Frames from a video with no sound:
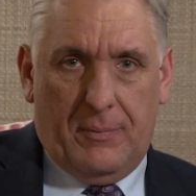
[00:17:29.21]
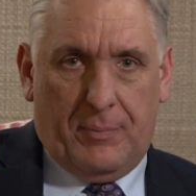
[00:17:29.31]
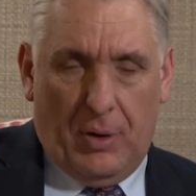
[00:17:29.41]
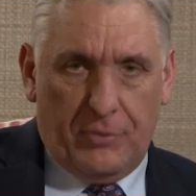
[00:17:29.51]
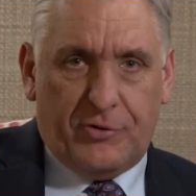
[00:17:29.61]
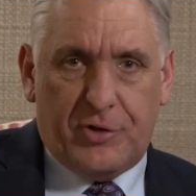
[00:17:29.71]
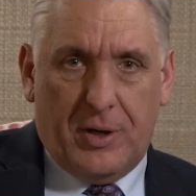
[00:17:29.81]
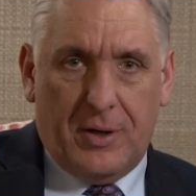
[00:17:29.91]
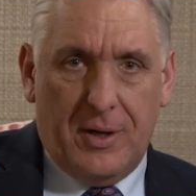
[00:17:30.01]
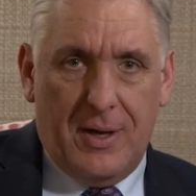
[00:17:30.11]

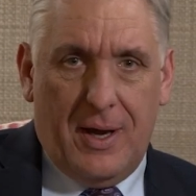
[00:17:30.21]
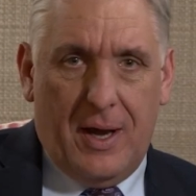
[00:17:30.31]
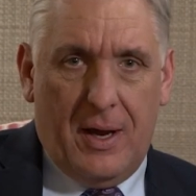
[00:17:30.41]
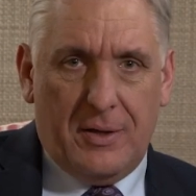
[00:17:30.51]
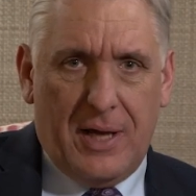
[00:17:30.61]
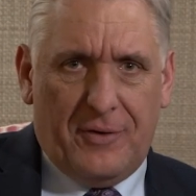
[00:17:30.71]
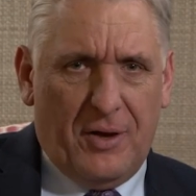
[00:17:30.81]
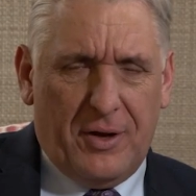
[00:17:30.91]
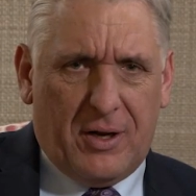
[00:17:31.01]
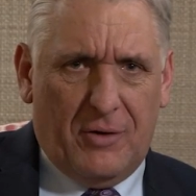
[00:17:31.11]
posture, and yet
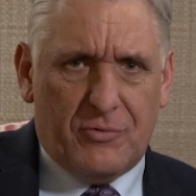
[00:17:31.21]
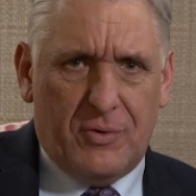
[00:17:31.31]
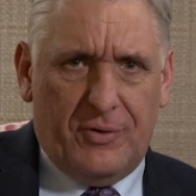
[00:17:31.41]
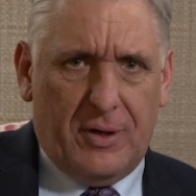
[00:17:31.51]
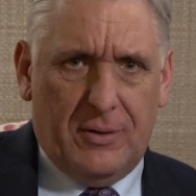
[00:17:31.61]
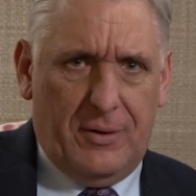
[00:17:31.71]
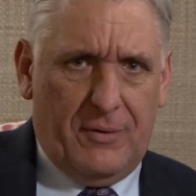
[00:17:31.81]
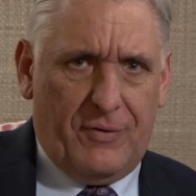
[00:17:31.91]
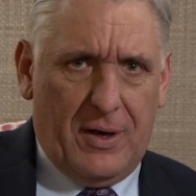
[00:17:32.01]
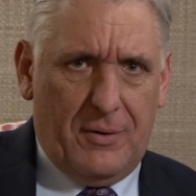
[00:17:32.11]
other countries,
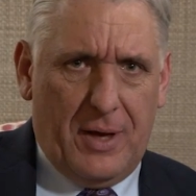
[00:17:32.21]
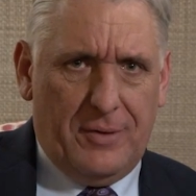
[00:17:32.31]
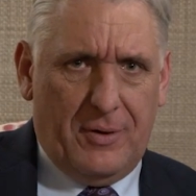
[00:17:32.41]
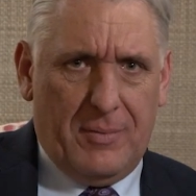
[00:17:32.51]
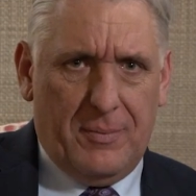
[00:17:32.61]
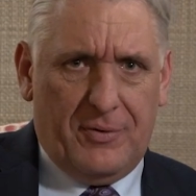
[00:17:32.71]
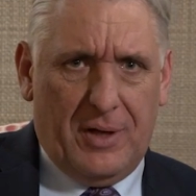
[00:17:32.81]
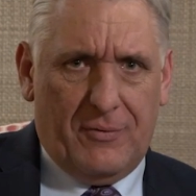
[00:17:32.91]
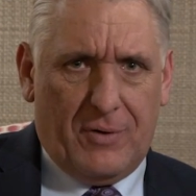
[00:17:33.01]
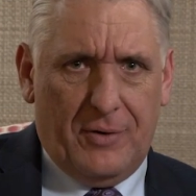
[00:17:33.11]
including fellow NATO members
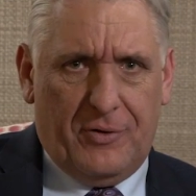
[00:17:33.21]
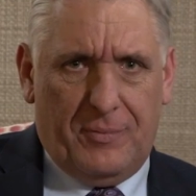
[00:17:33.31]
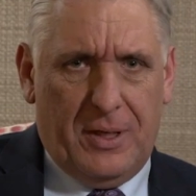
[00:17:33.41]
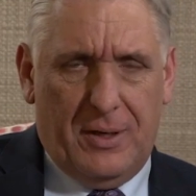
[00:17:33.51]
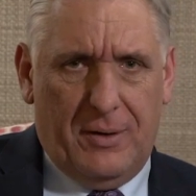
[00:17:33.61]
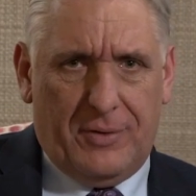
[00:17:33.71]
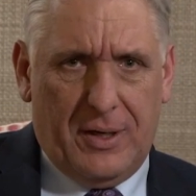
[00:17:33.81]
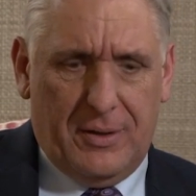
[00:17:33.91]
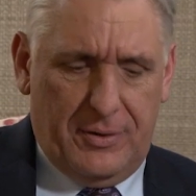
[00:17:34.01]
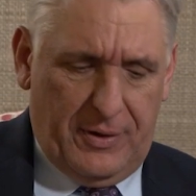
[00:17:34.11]
like France, have
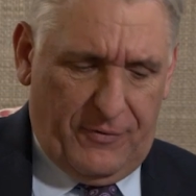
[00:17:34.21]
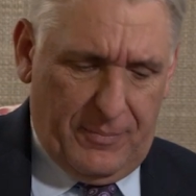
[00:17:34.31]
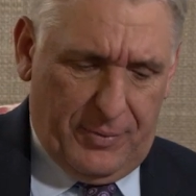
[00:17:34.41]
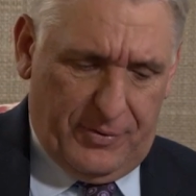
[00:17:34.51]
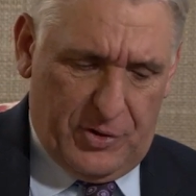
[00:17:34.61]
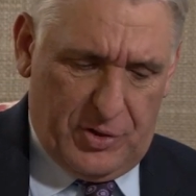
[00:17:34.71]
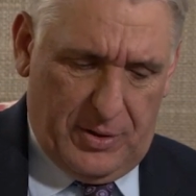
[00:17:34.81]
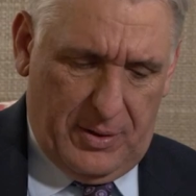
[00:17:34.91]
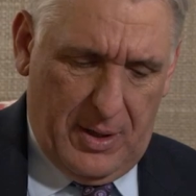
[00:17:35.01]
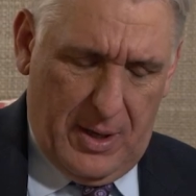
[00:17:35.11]
taken a different
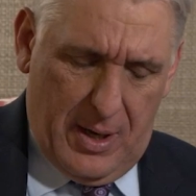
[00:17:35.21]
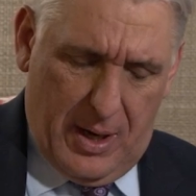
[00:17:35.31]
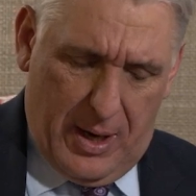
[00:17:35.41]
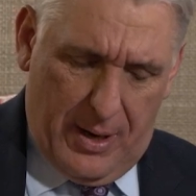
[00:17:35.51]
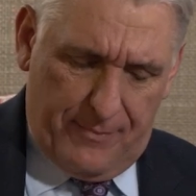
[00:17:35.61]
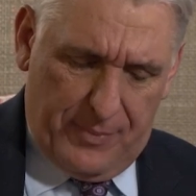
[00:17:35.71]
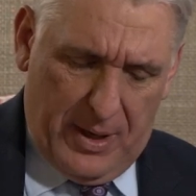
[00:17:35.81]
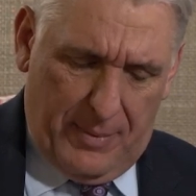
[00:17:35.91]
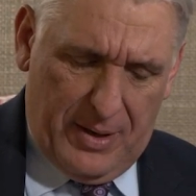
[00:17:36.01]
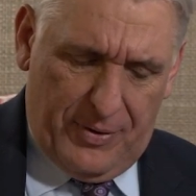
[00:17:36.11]
position.
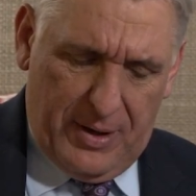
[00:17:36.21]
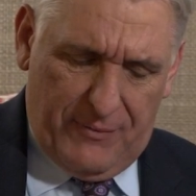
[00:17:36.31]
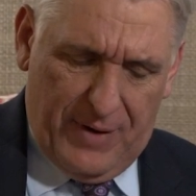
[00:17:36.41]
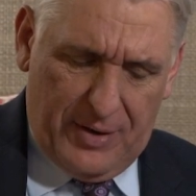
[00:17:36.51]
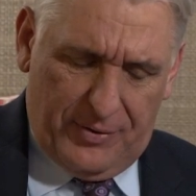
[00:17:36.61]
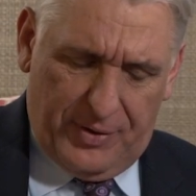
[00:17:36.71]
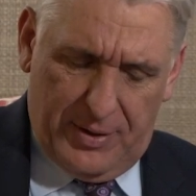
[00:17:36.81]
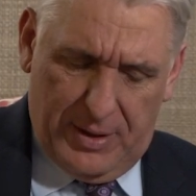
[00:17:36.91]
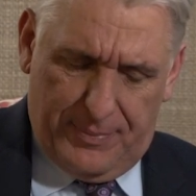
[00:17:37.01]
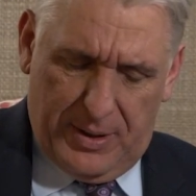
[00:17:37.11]
I mean, the events
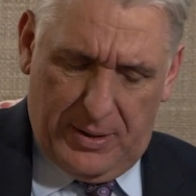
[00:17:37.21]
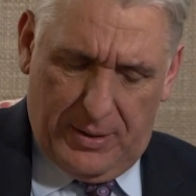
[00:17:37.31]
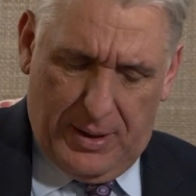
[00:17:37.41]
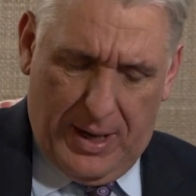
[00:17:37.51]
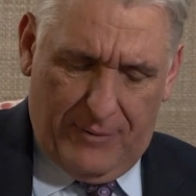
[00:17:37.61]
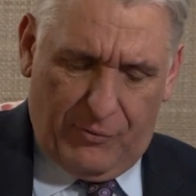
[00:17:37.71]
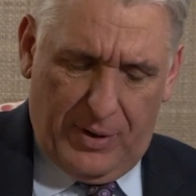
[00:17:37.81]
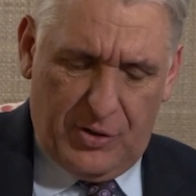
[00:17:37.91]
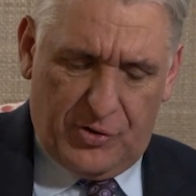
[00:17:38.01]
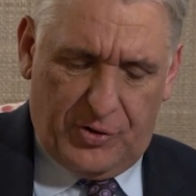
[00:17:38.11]
in Libya have
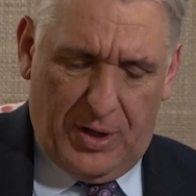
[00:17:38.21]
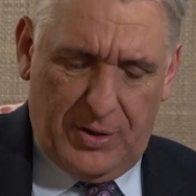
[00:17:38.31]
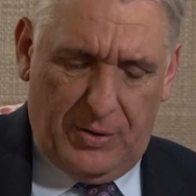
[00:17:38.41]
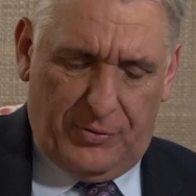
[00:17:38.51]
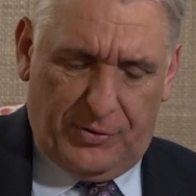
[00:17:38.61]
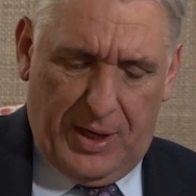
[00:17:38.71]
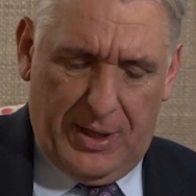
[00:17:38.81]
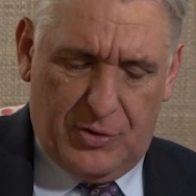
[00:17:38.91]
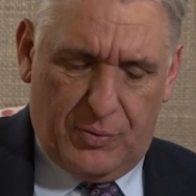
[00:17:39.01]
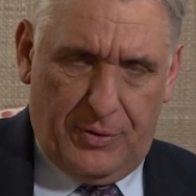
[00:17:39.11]
reached a new
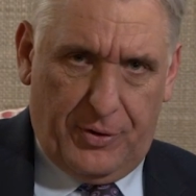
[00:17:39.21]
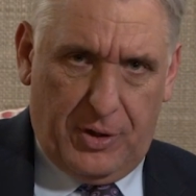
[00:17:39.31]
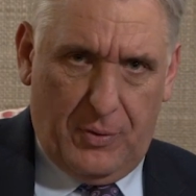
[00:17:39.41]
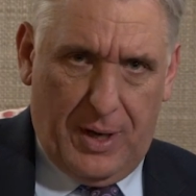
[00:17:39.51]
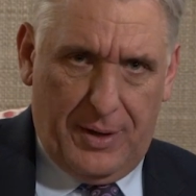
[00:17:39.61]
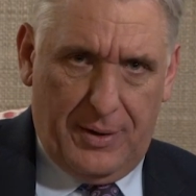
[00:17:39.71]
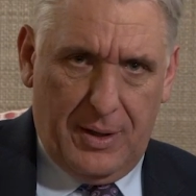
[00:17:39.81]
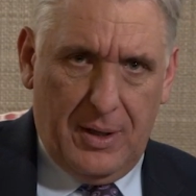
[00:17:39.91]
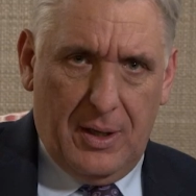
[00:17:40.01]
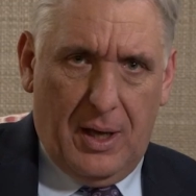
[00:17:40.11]
stage with the
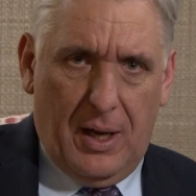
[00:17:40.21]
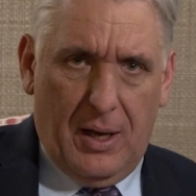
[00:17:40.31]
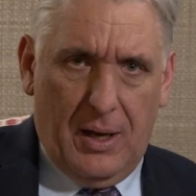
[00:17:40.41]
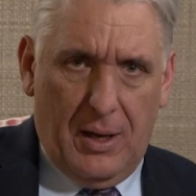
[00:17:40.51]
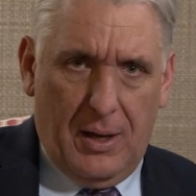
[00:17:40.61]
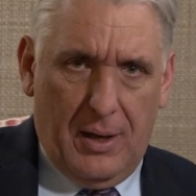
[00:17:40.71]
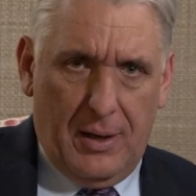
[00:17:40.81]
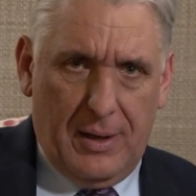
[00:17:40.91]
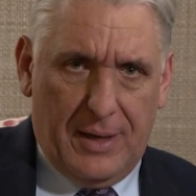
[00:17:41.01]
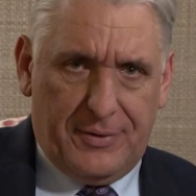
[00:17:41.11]

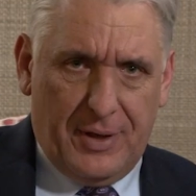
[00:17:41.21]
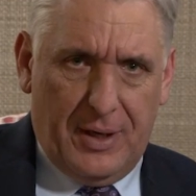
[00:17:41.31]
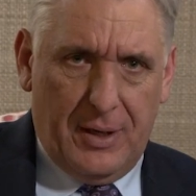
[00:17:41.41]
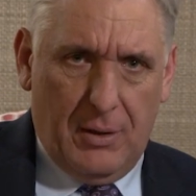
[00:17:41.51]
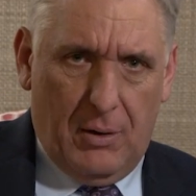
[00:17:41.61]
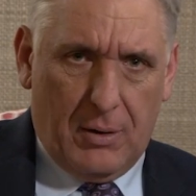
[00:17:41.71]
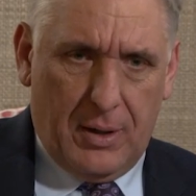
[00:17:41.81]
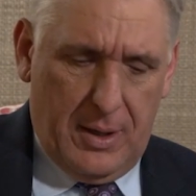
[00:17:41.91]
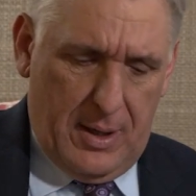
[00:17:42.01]
UN-led dialogue.